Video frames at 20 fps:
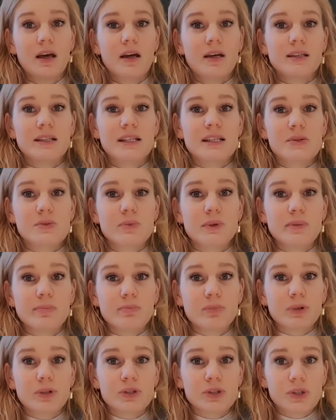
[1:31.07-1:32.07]
This
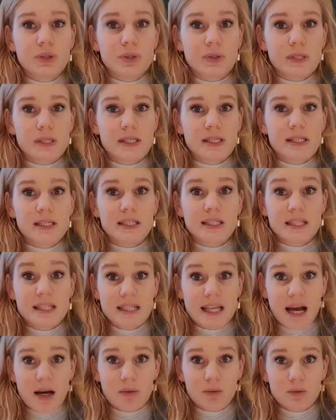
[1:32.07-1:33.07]
reproduces the
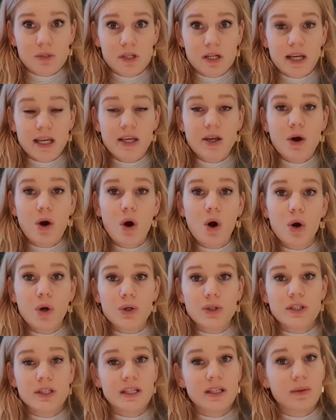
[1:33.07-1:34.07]
sound he
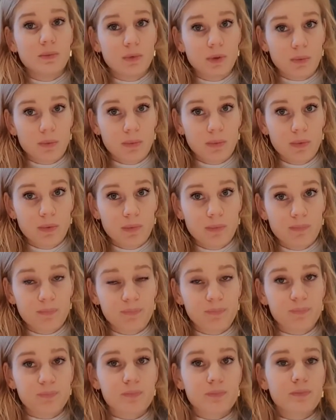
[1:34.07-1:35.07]
heard in the womb,
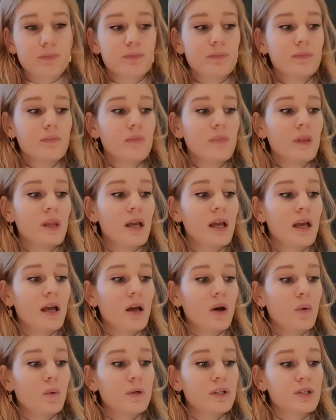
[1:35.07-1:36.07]

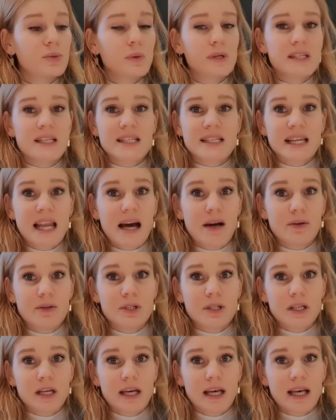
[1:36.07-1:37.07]
which was as loud
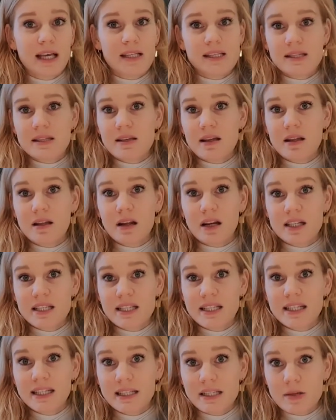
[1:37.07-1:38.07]
as 90
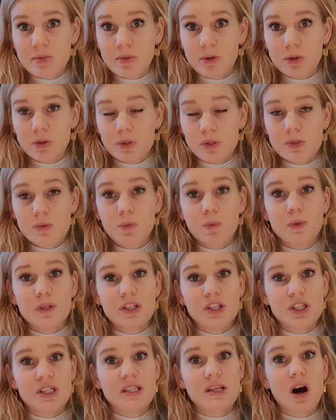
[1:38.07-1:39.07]
decibels,
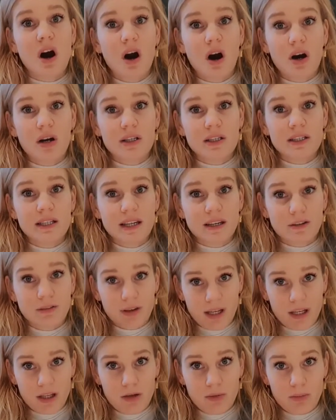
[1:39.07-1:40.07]
which is harder than a
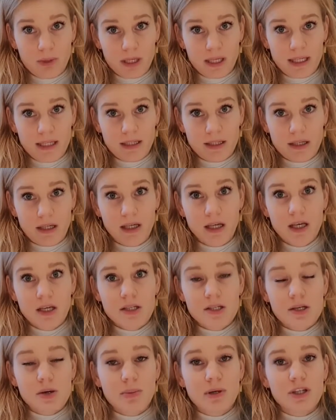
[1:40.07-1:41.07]
vacuum cleaner.
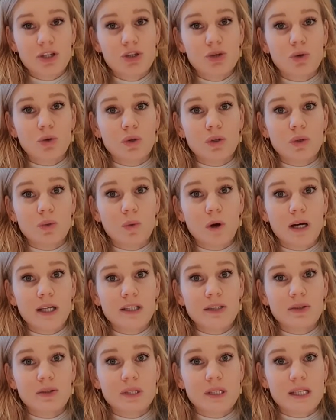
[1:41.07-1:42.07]
So make sure the white
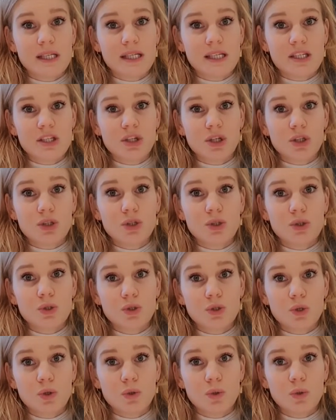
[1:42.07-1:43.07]
noise is not
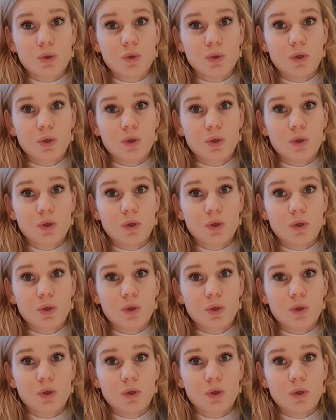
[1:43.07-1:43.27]
too